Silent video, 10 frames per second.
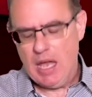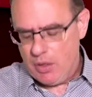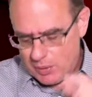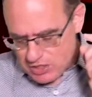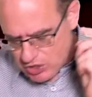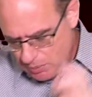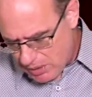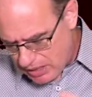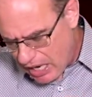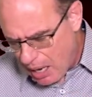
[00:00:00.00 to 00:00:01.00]
When
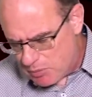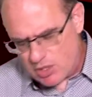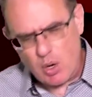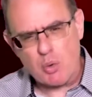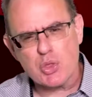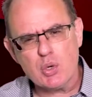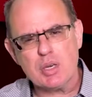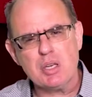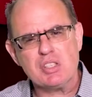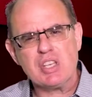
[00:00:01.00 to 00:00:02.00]
somebody comes, they're going through it,
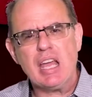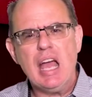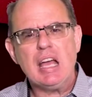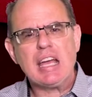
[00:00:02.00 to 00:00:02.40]
and you can say,